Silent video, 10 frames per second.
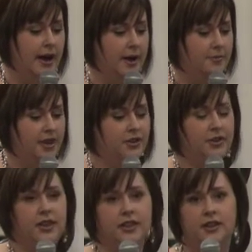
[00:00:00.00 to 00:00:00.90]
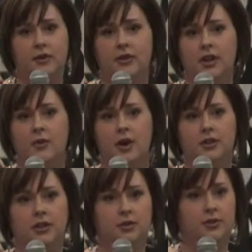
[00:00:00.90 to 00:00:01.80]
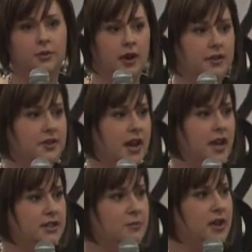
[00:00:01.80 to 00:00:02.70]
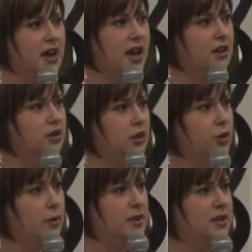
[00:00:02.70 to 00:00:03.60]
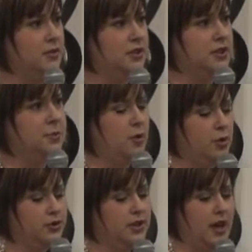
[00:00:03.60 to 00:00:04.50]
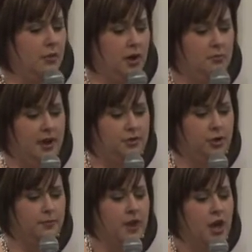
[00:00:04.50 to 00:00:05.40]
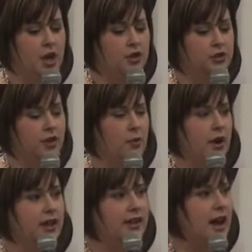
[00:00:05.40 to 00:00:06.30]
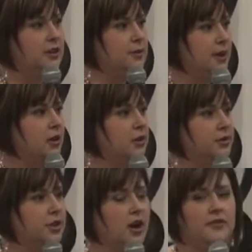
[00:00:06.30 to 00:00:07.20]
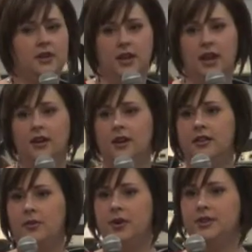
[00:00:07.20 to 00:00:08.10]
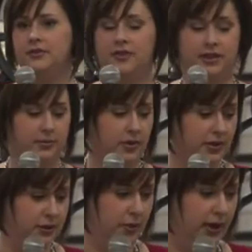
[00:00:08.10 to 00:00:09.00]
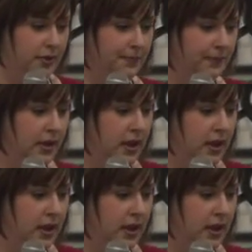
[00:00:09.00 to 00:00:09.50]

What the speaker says: The other thing that they really wanted to do as well is they had some mechanical equipment that was exposed in that one bedroom. So they wanted that to be closed off in an area that wasn't visible as well.